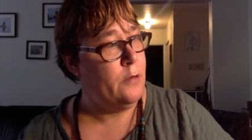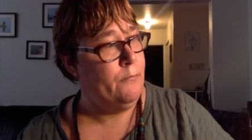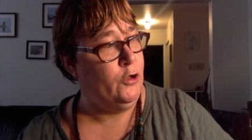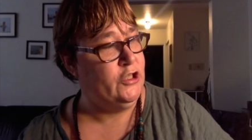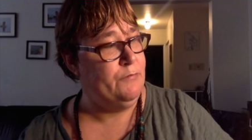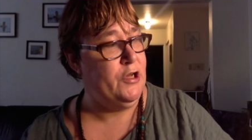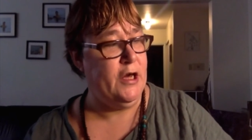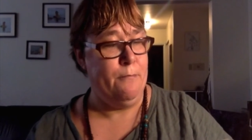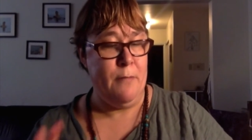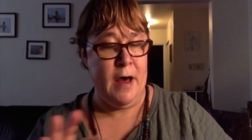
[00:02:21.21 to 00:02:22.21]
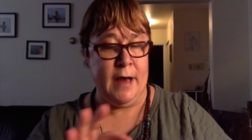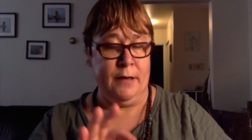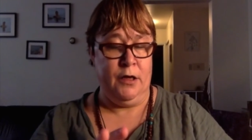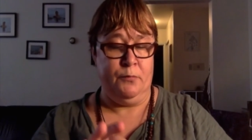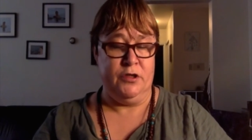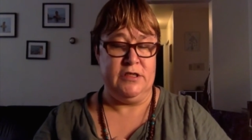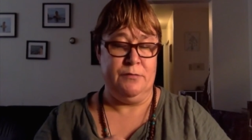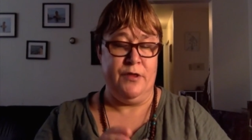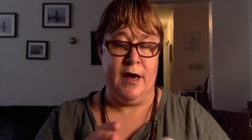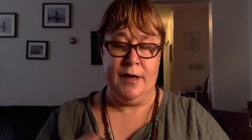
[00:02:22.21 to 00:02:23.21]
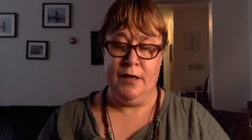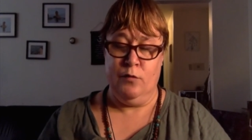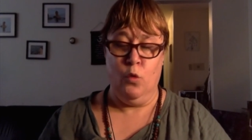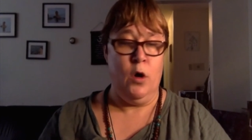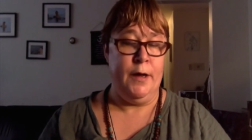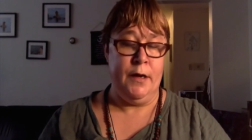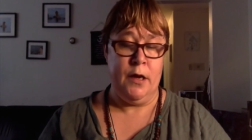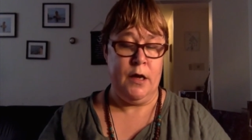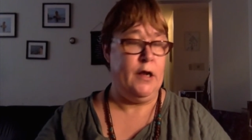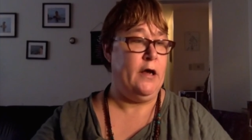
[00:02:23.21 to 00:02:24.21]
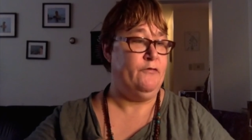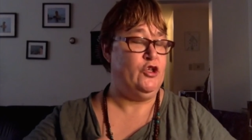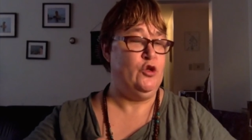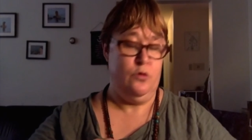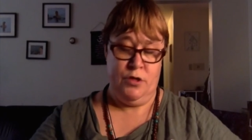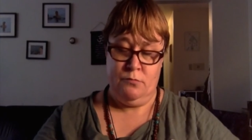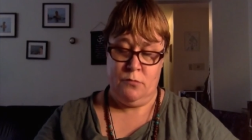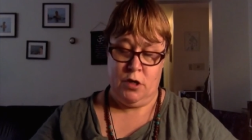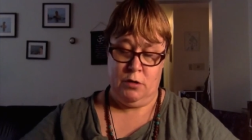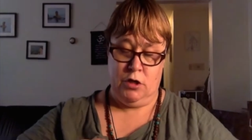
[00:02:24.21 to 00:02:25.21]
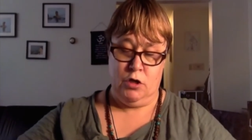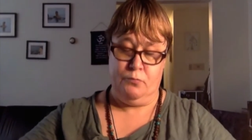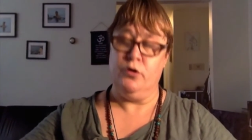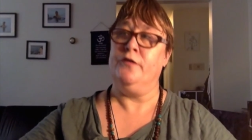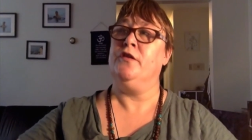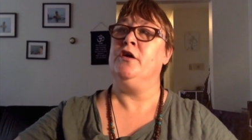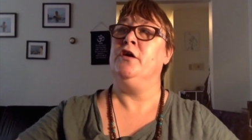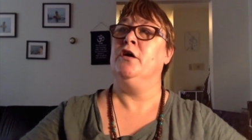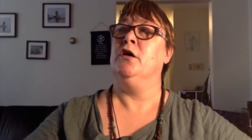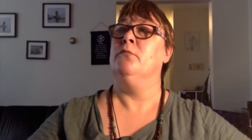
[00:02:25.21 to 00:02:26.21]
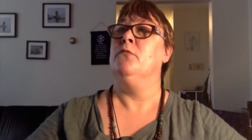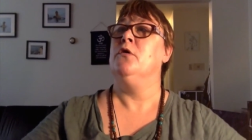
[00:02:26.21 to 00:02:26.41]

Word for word: multimedia mat. I'm going to put some of that in one, and I have two of them, and I'm going to put the uh,